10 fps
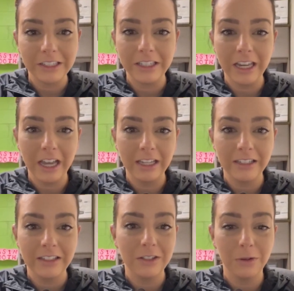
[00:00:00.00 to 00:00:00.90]
could not
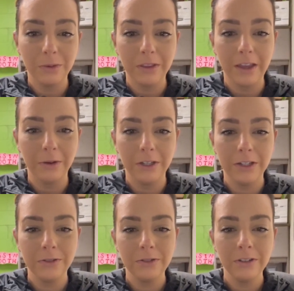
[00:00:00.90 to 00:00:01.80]
do it without you.
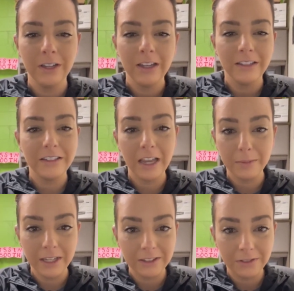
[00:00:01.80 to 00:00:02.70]
Demi
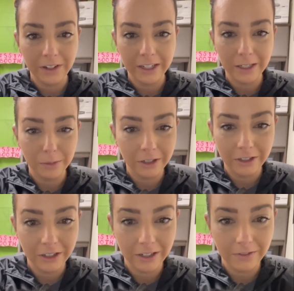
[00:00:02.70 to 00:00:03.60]
is very
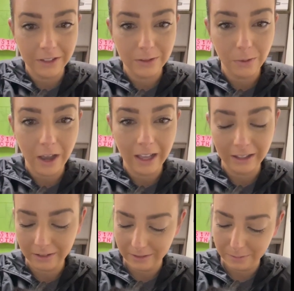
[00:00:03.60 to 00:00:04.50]
appreciative as well,
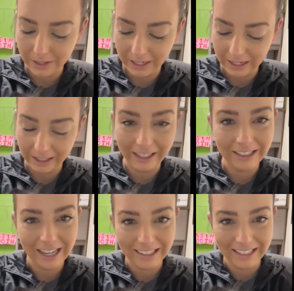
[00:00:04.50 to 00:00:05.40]
being an
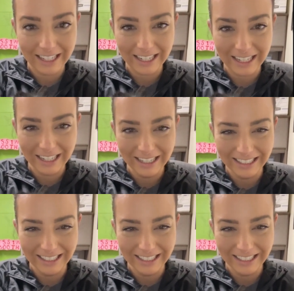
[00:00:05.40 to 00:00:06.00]
LHS kitty.